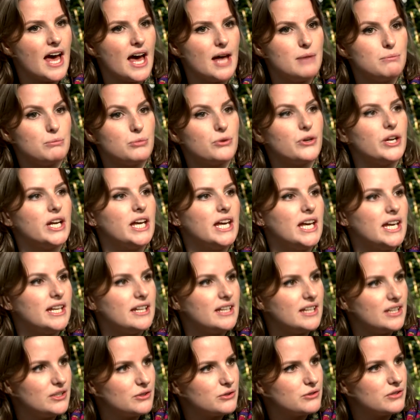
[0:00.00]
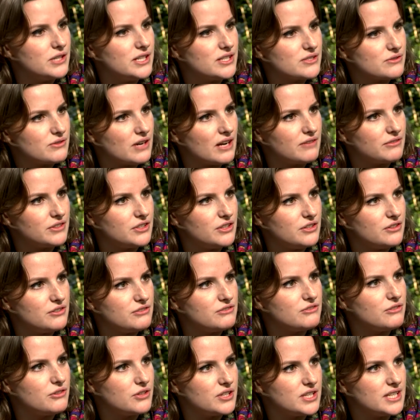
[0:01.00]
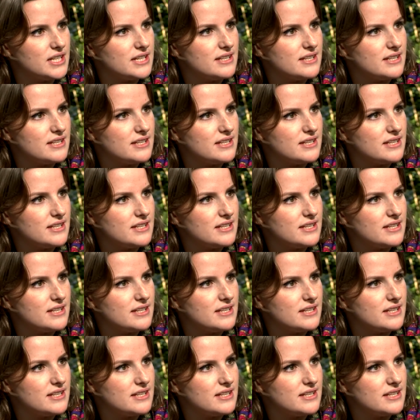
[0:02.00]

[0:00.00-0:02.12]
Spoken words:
and bring in increased revenue for